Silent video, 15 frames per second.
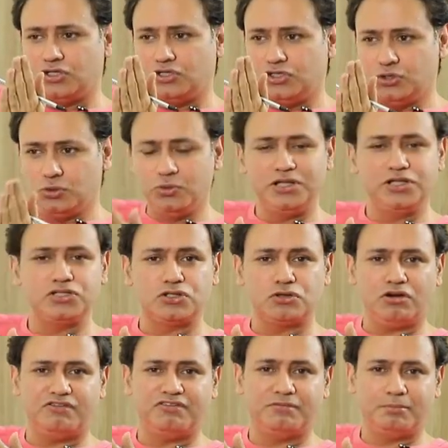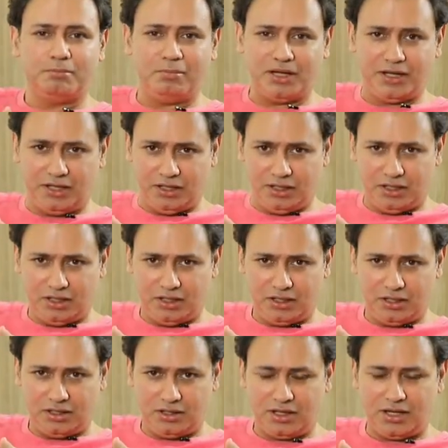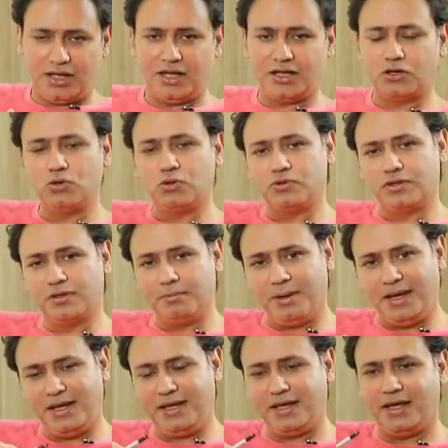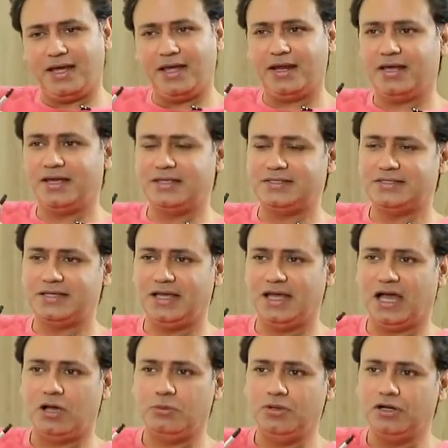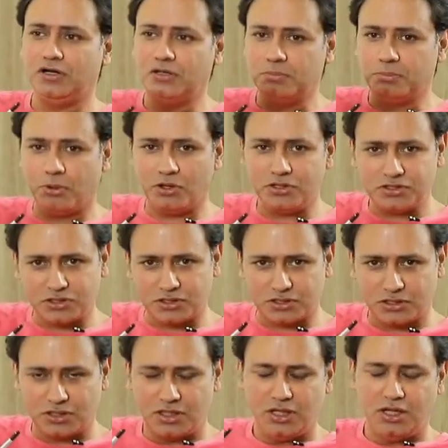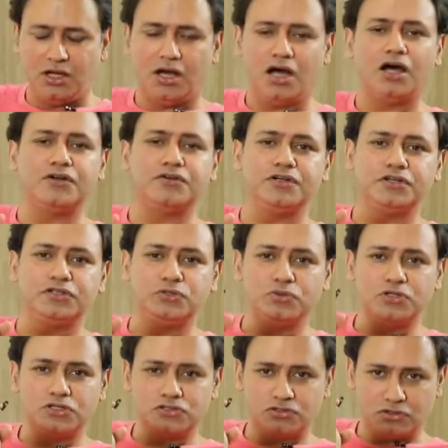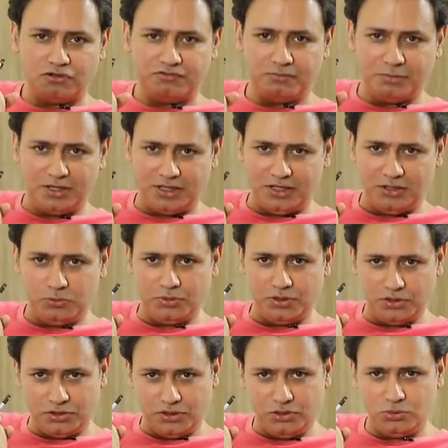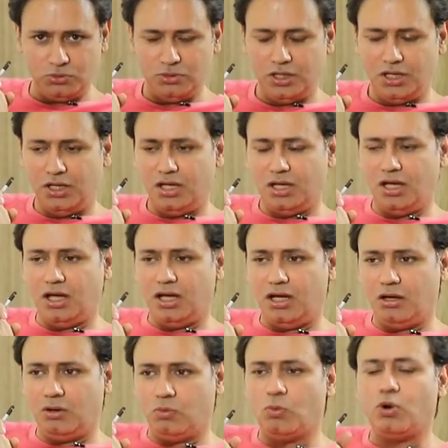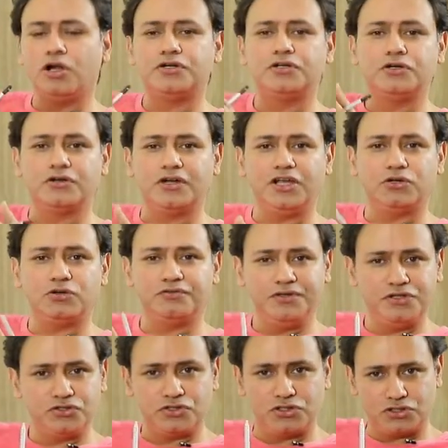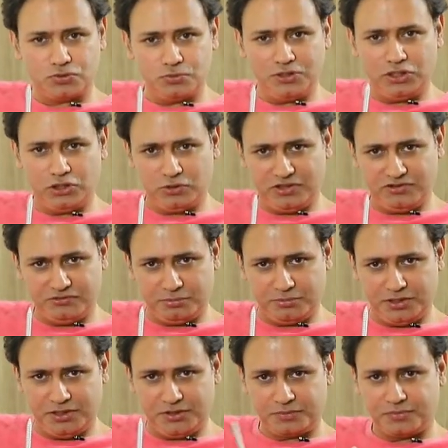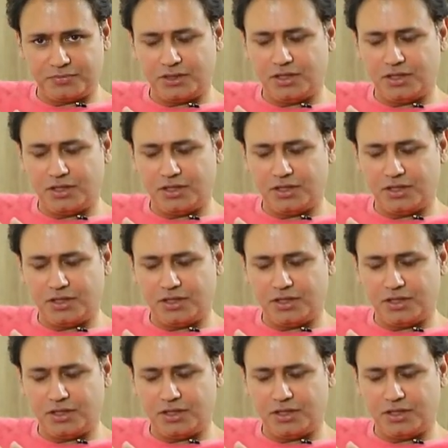units of money, and I go to the bank and I say I will deposit 100 units of money with you, what rate of interest will you give me?